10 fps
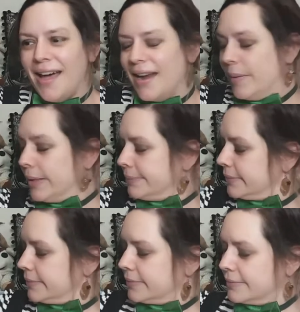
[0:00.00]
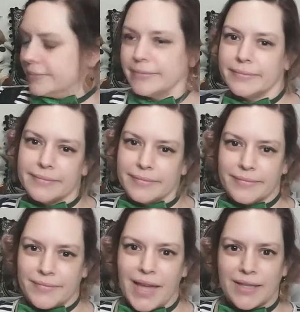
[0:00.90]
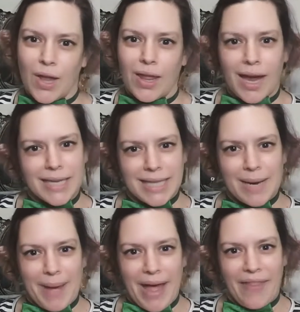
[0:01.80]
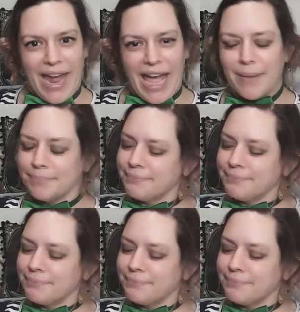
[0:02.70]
Anyway. That's all I got to say about that.